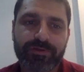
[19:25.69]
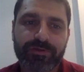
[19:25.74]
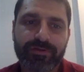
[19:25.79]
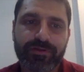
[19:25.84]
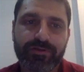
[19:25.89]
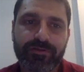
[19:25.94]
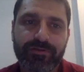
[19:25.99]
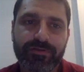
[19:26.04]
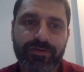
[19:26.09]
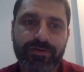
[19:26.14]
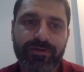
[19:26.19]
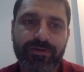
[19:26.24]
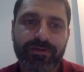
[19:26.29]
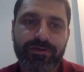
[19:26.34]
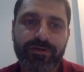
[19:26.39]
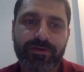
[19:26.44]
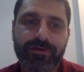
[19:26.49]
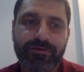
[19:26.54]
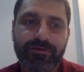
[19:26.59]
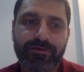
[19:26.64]
And I think
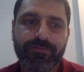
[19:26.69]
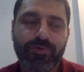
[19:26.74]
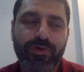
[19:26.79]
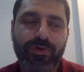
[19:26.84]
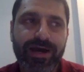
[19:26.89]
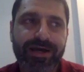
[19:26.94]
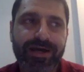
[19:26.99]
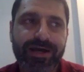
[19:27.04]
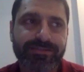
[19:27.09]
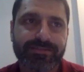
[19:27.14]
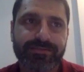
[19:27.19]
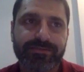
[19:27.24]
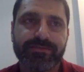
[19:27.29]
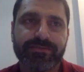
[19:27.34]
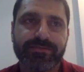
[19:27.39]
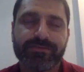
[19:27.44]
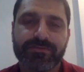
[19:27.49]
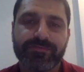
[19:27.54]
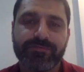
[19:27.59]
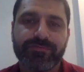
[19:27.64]
for us,
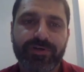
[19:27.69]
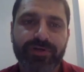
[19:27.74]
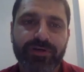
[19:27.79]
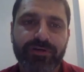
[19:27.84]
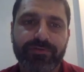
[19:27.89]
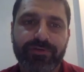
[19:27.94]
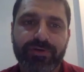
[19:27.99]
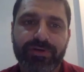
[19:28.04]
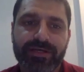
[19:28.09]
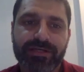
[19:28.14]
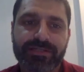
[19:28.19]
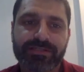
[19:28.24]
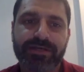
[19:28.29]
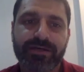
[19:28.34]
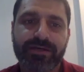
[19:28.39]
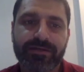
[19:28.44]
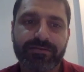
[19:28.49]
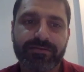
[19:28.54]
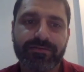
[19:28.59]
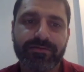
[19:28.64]
it's very, very
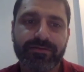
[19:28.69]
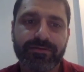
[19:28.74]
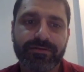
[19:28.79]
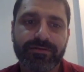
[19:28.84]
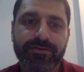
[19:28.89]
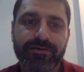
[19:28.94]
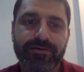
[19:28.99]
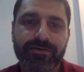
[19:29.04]
exciting